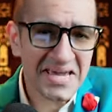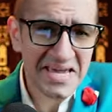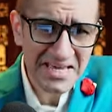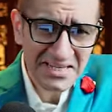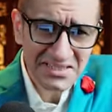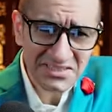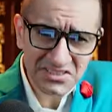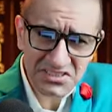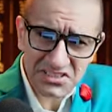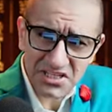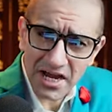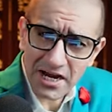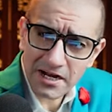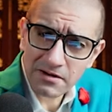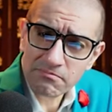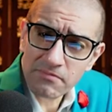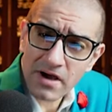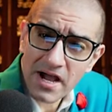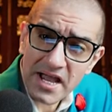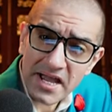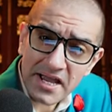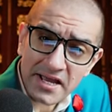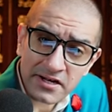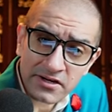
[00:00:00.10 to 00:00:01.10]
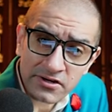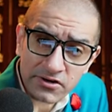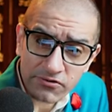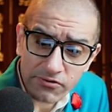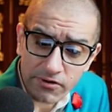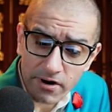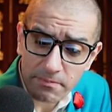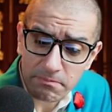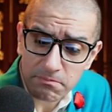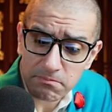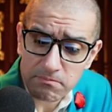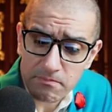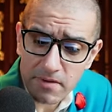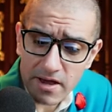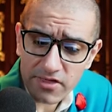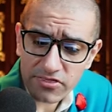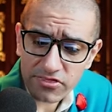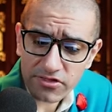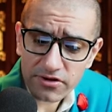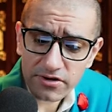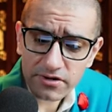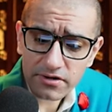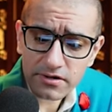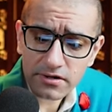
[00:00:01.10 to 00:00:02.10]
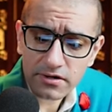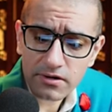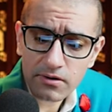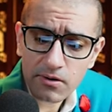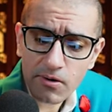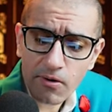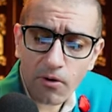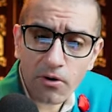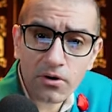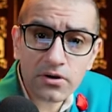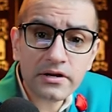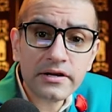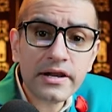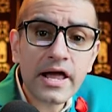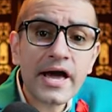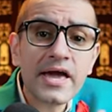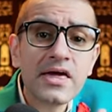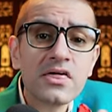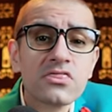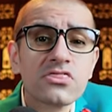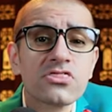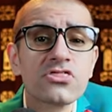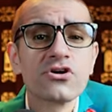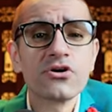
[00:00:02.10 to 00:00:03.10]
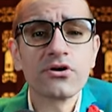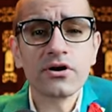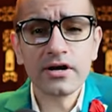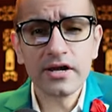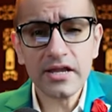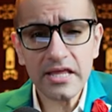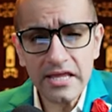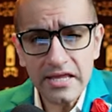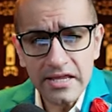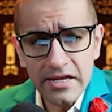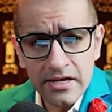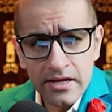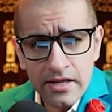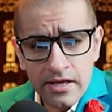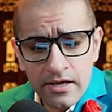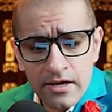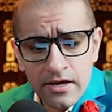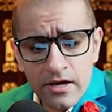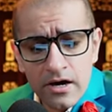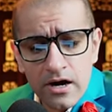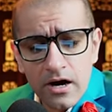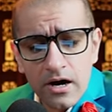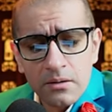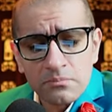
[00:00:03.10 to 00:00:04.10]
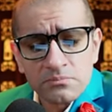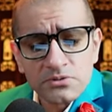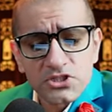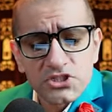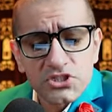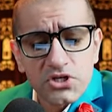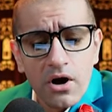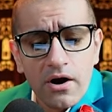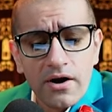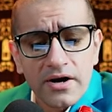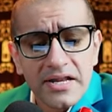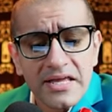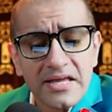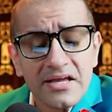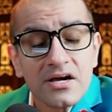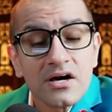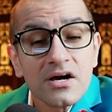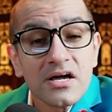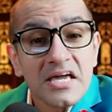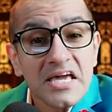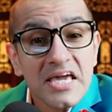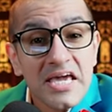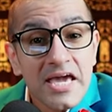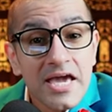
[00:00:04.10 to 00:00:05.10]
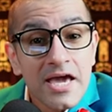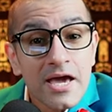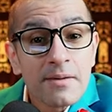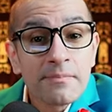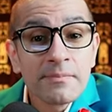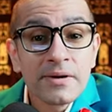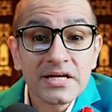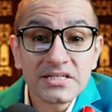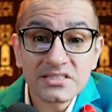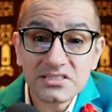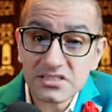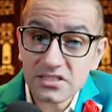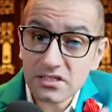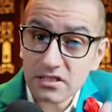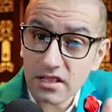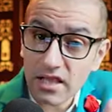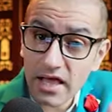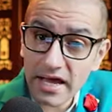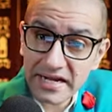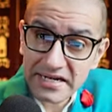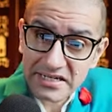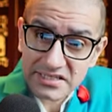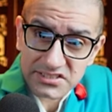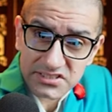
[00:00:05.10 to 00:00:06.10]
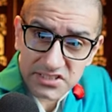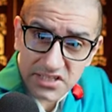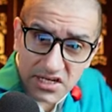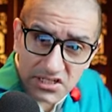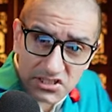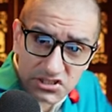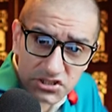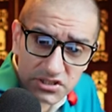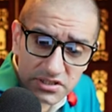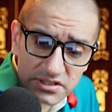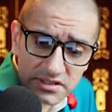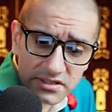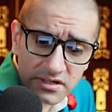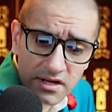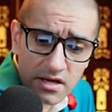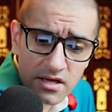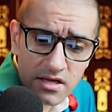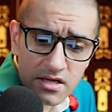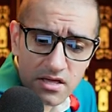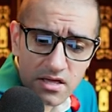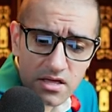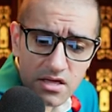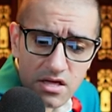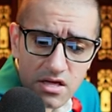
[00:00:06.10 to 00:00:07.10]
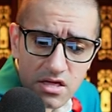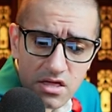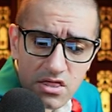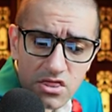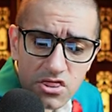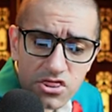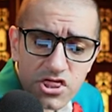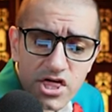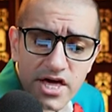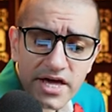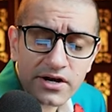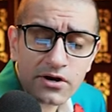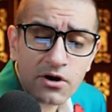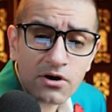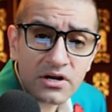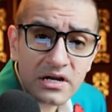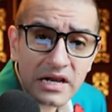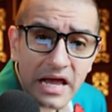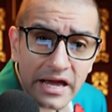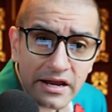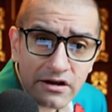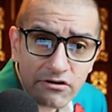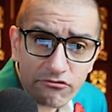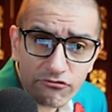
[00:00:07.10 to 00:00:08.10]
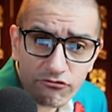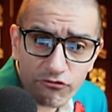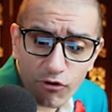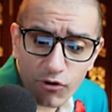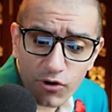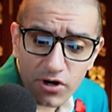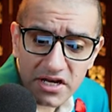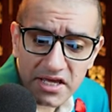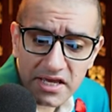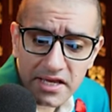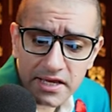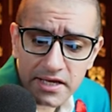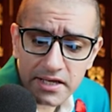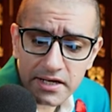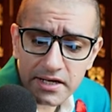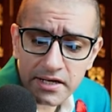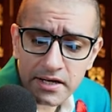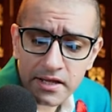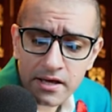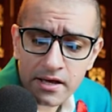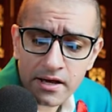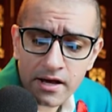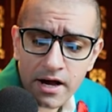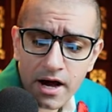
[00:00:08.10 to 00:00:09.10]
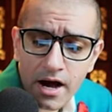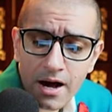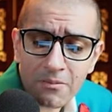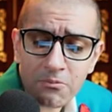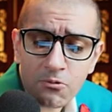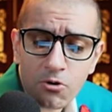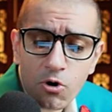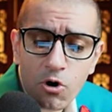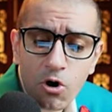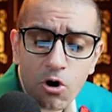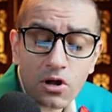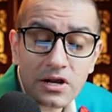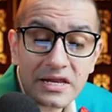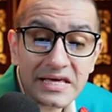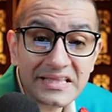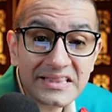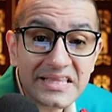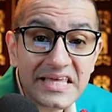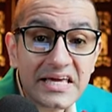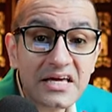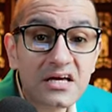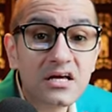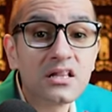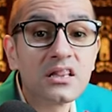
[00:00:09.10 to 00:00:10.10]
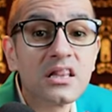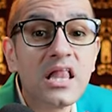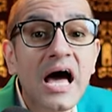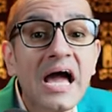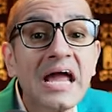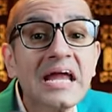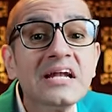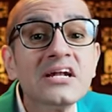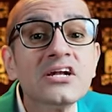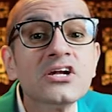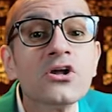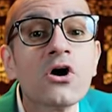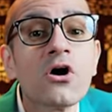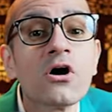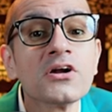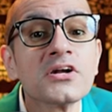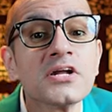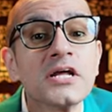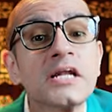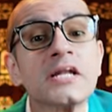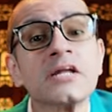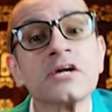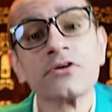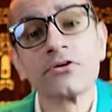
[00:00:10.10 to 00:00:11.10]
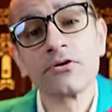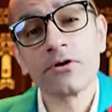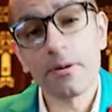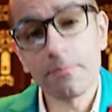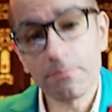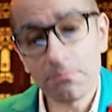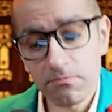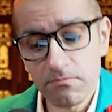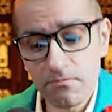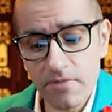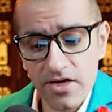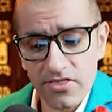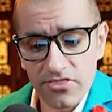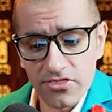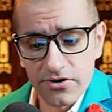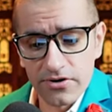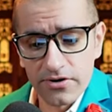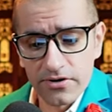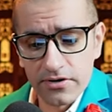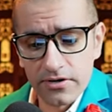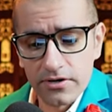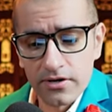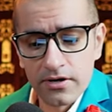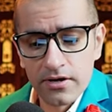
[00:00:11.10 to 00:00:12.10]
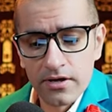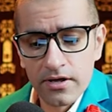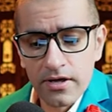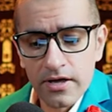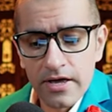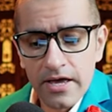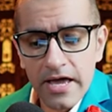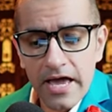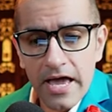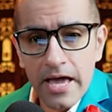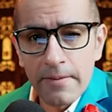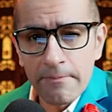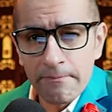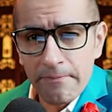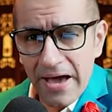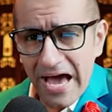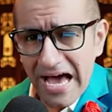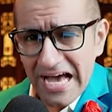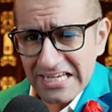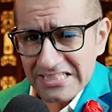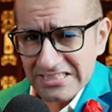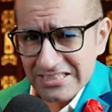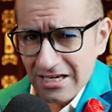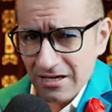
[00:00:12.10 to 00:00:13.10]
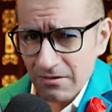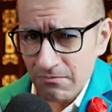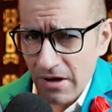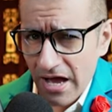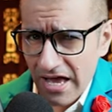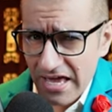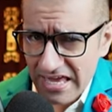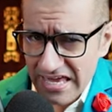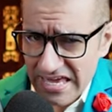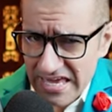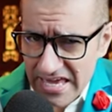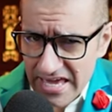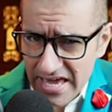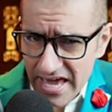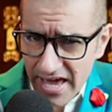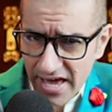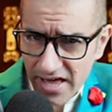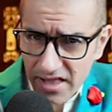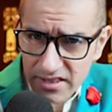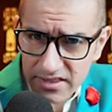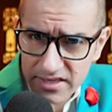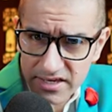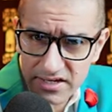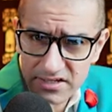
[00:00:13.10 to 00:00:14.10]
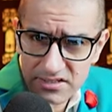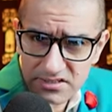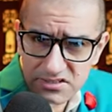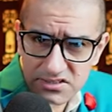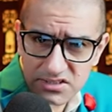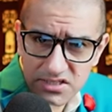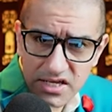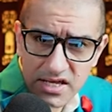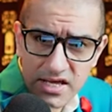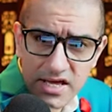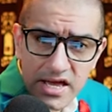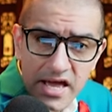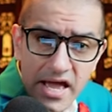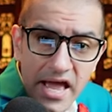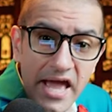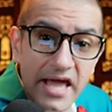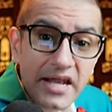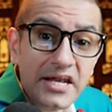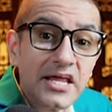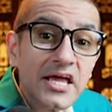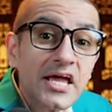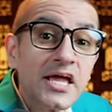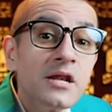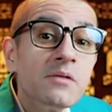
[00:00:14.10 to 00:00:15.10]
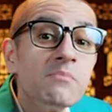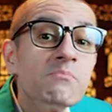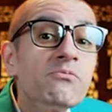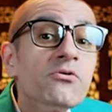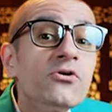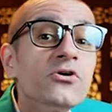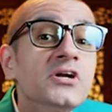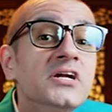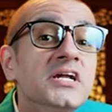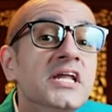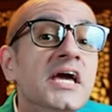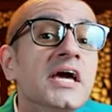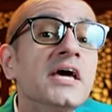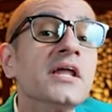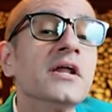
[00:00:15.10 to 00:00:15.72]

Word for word: Inside my encrypt method on line 13, I'm starting a KMS client session. Then on line 14, I'm calling the client.encrypt method and passing my key alias and input